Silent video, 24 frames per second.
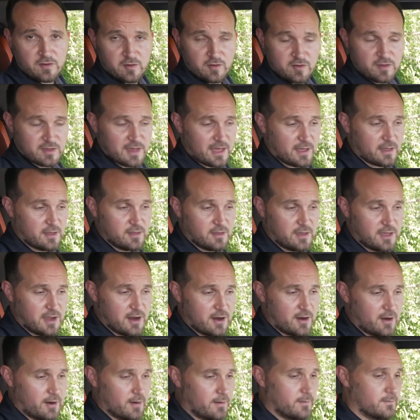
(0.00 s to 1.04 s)
or second
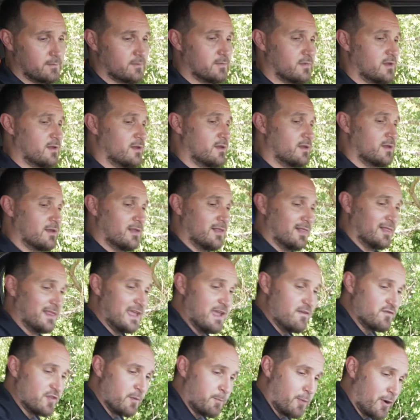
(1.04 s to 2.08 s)
gear,
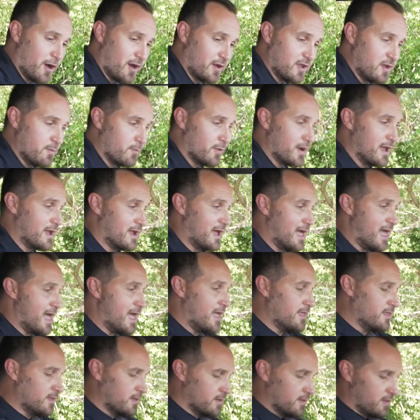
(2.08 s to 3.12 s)
leave the parking brake
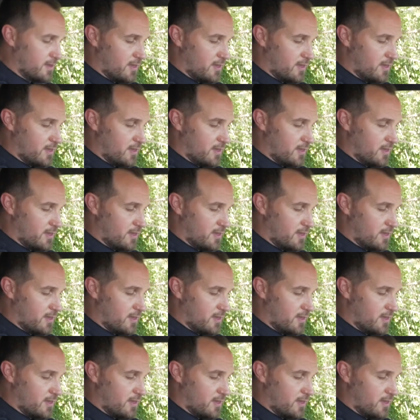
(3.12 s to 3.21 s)
on,